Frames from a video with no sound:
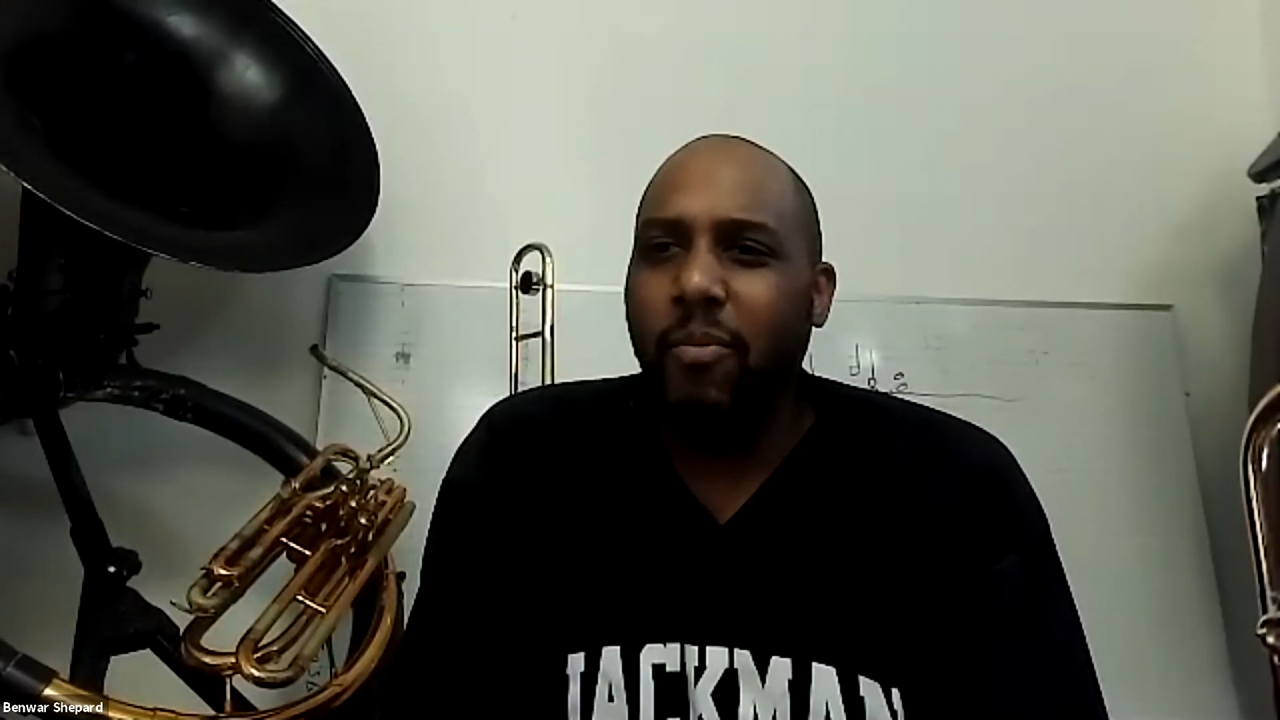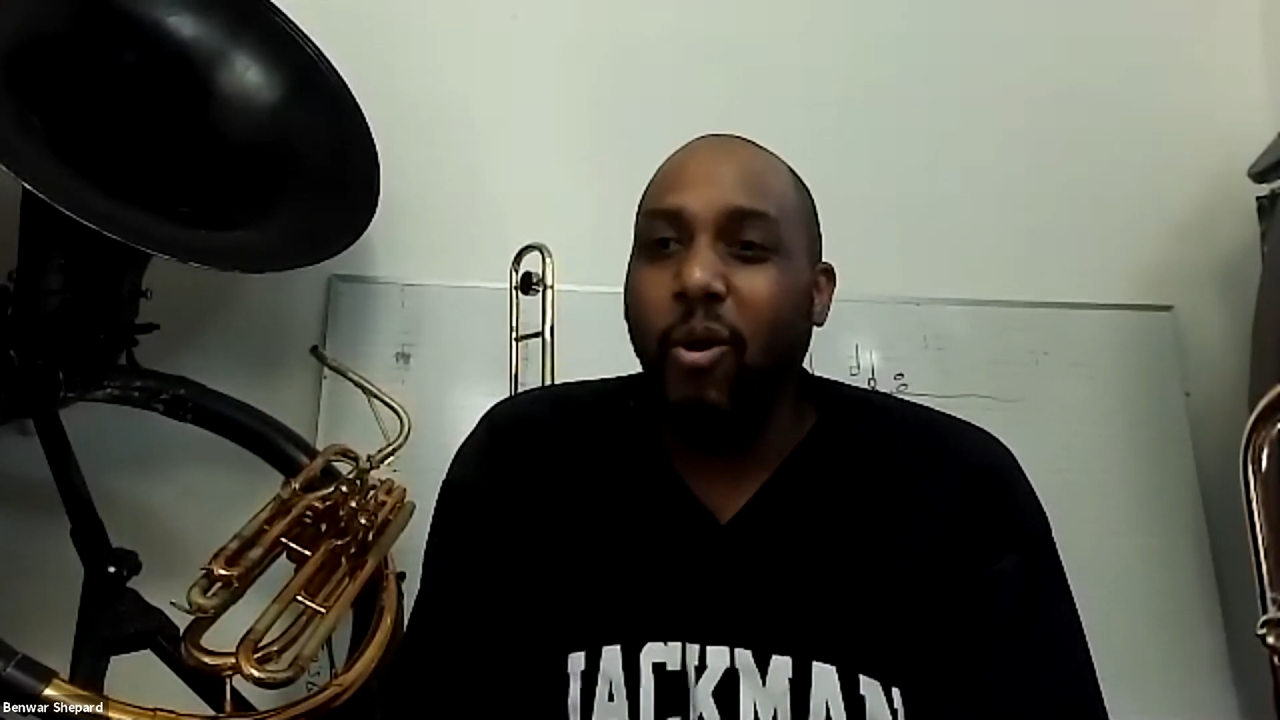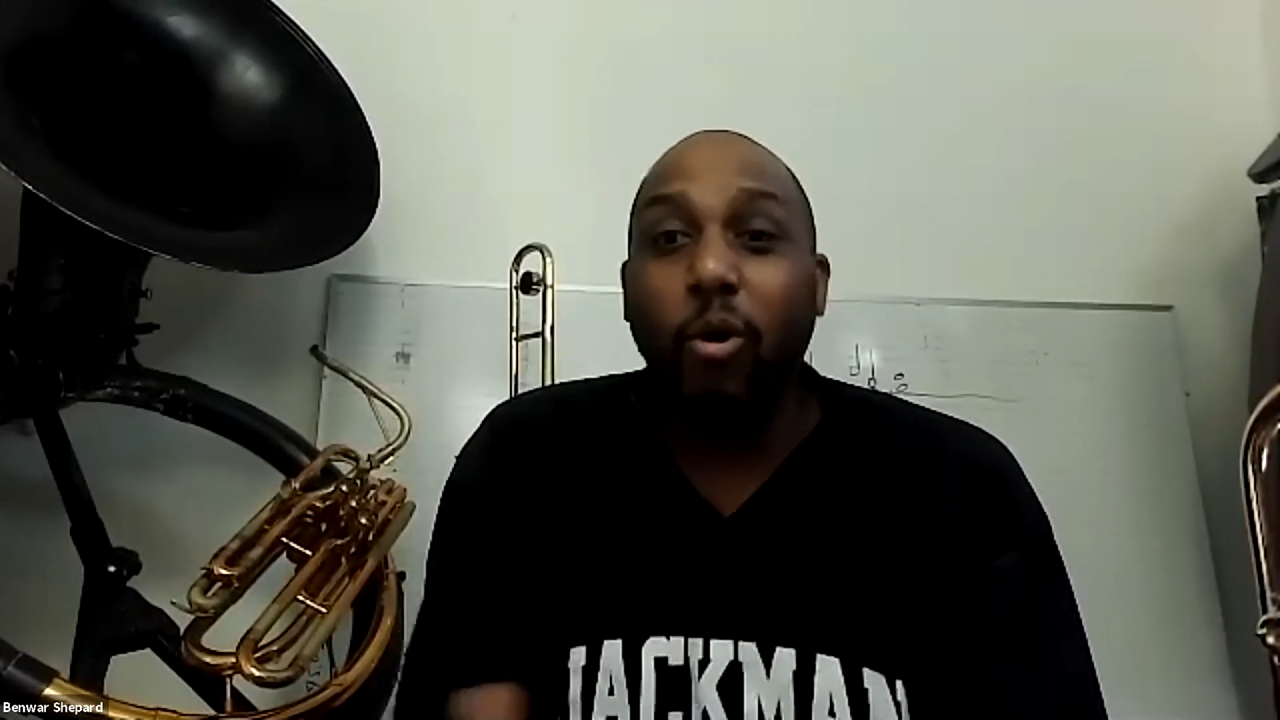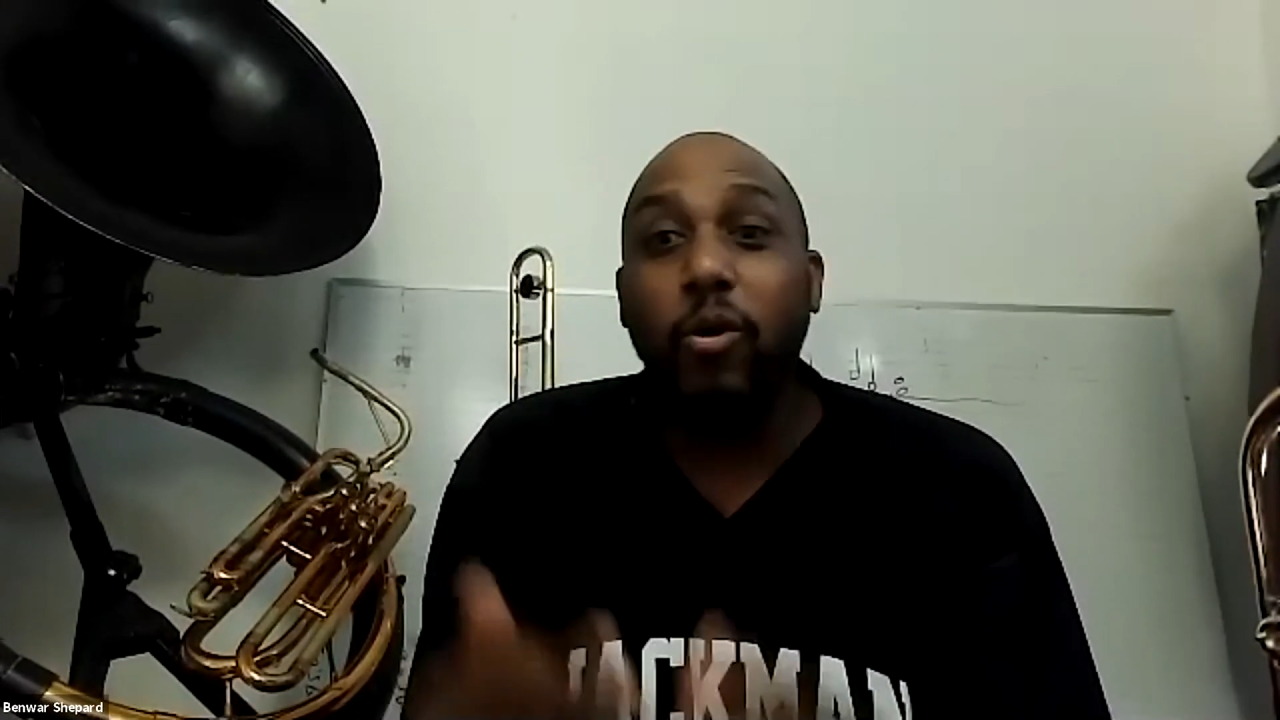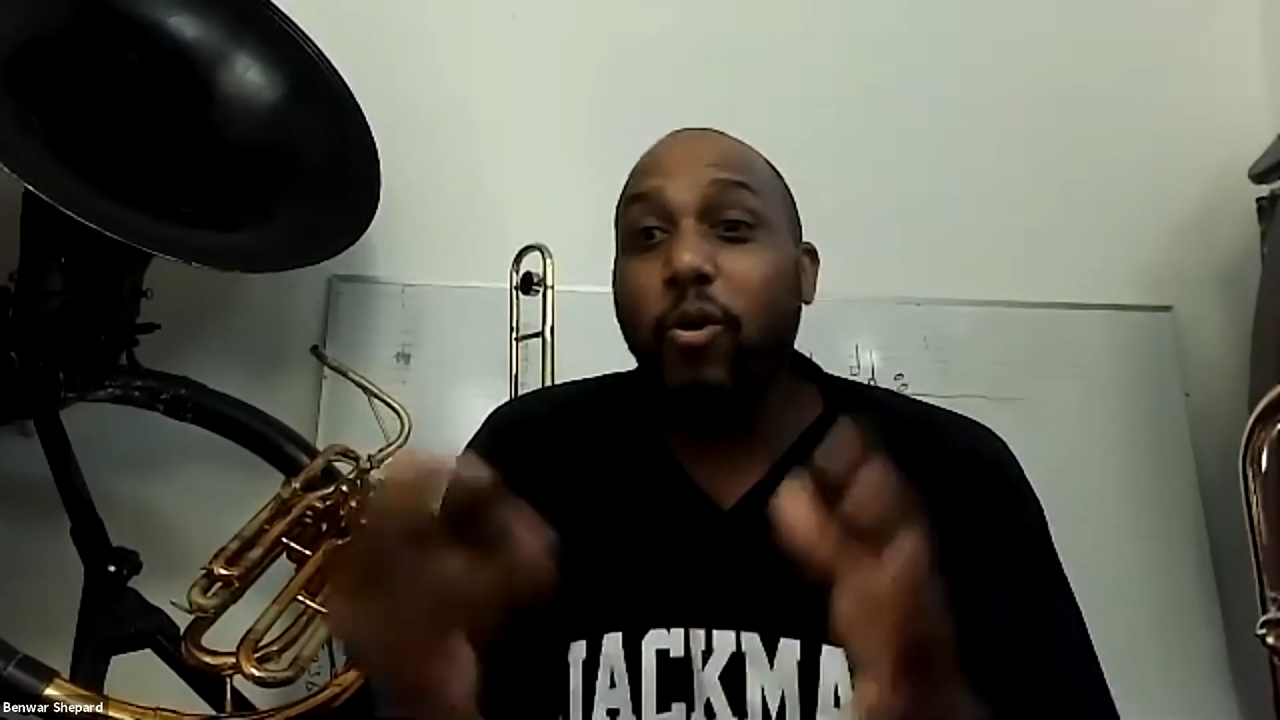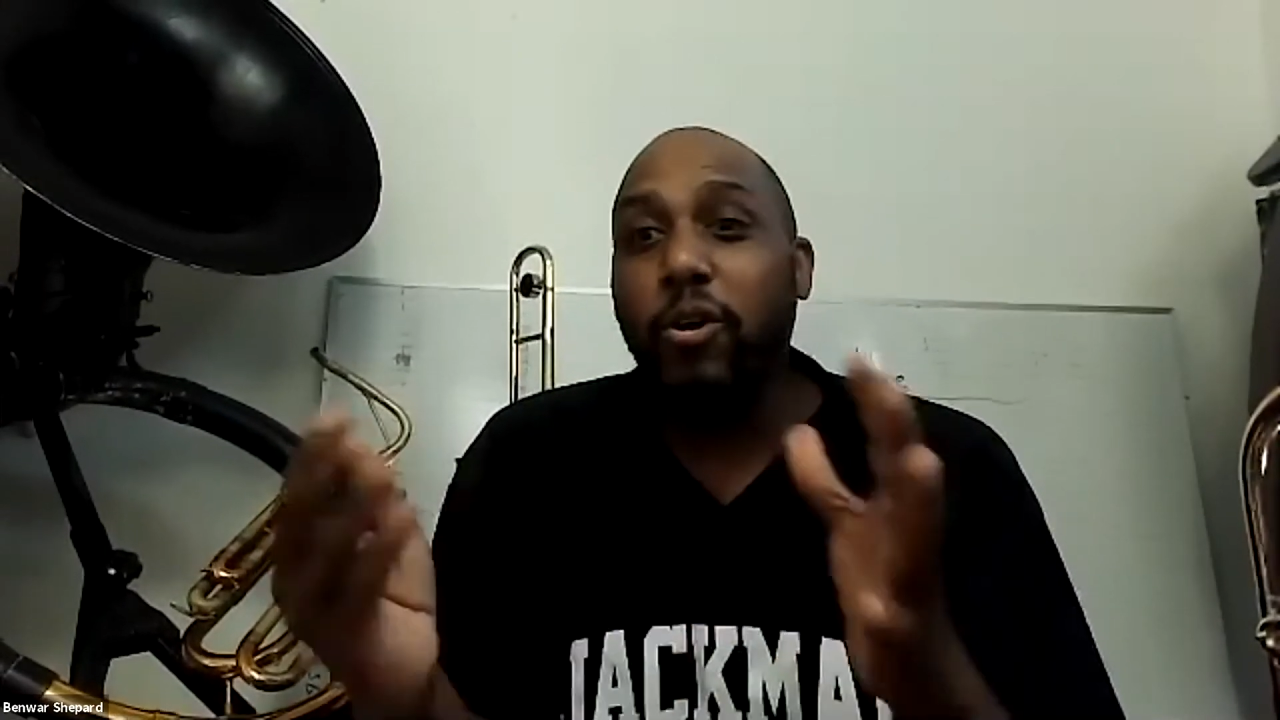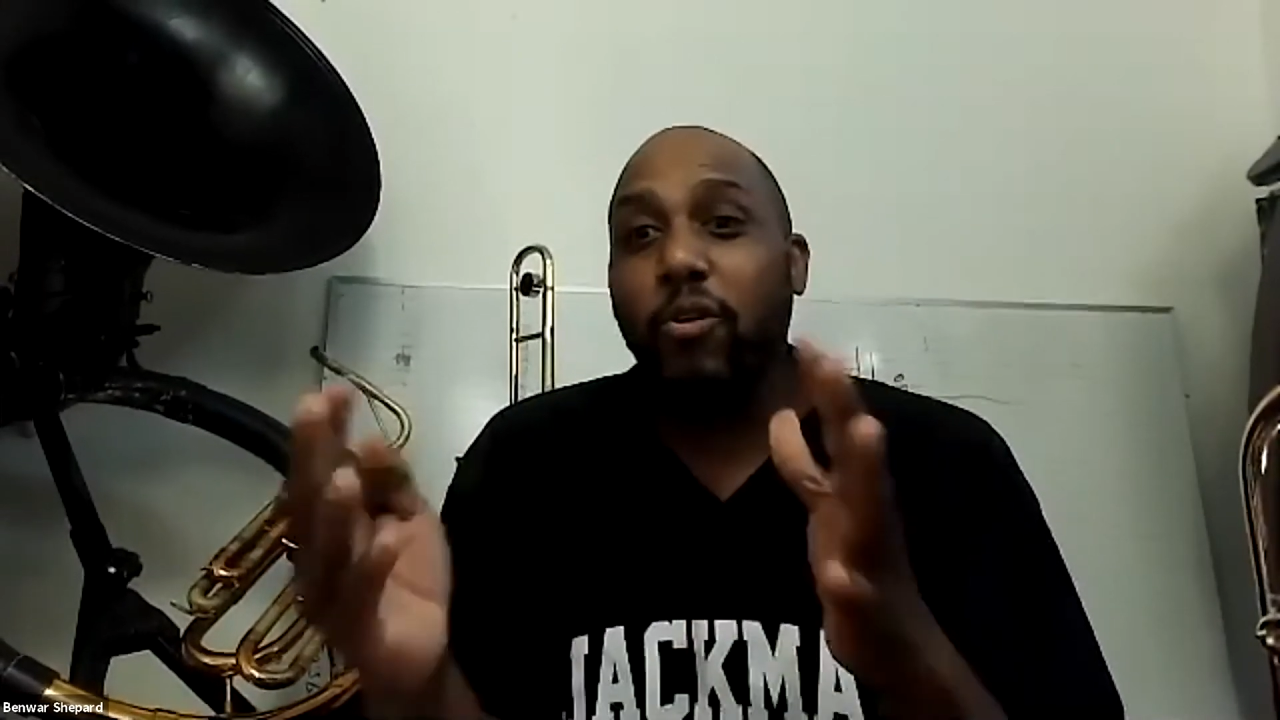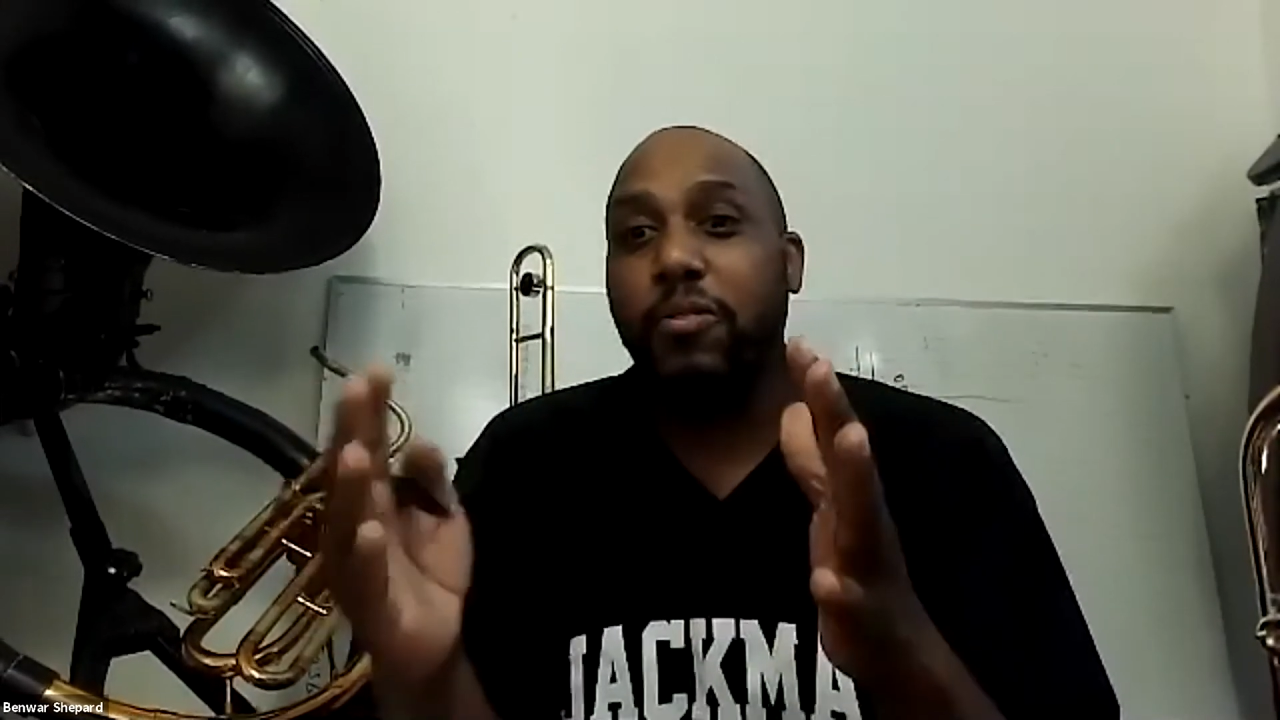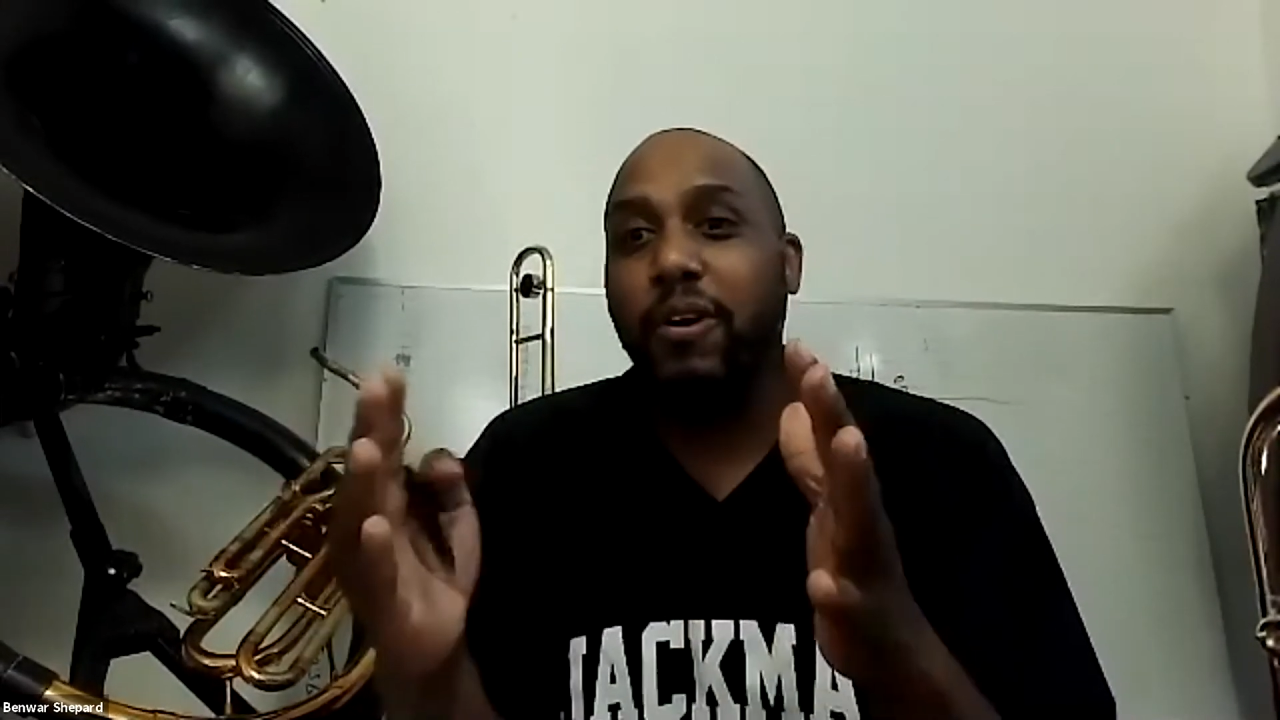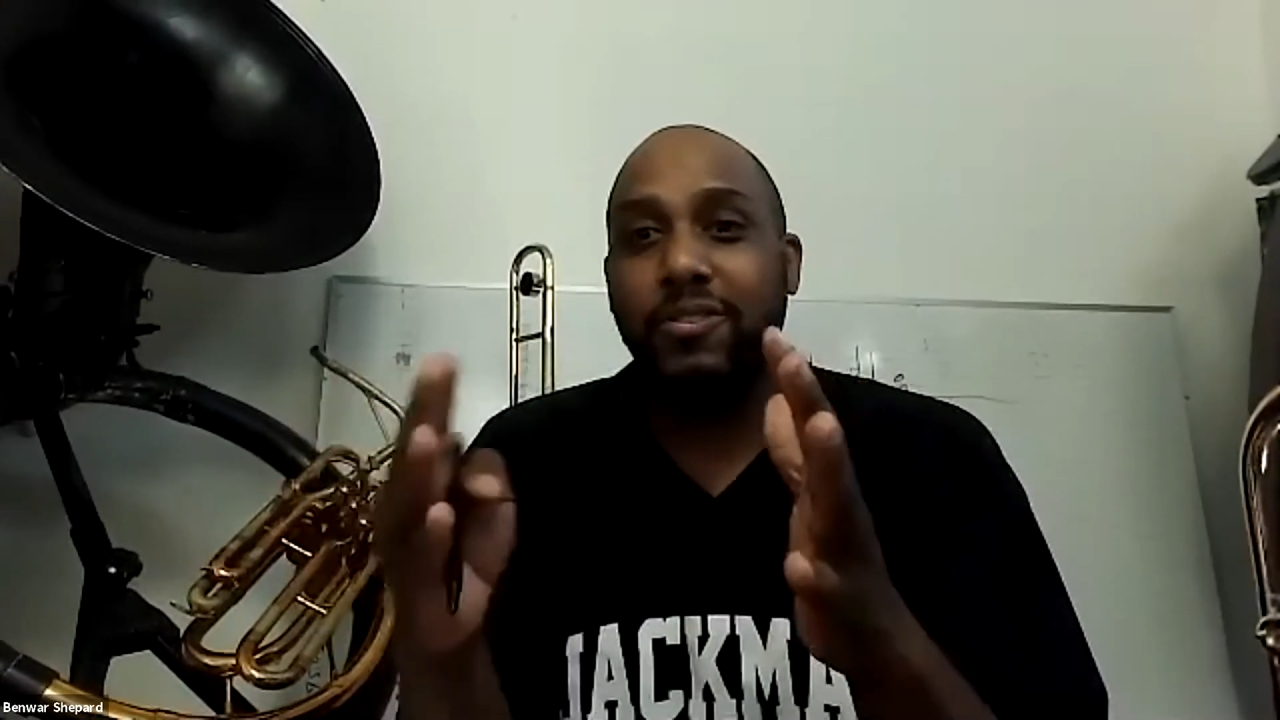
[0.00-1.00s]
or
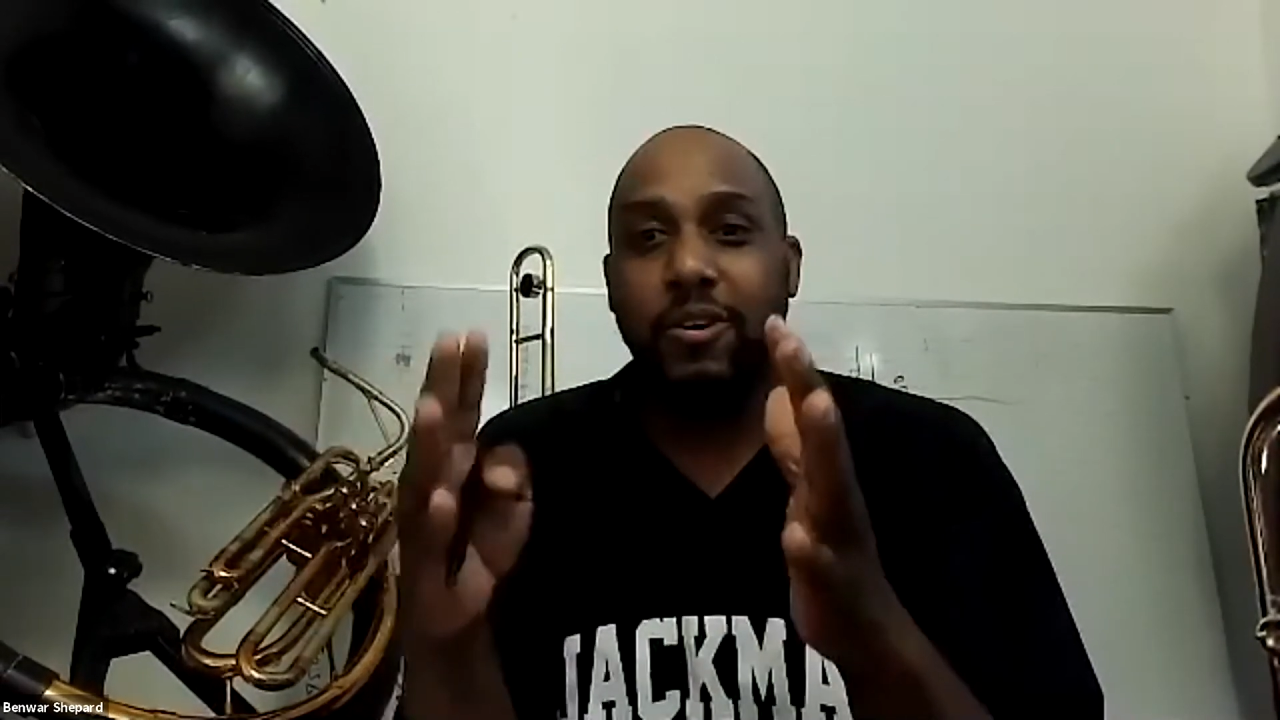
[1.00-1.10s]
your thoughts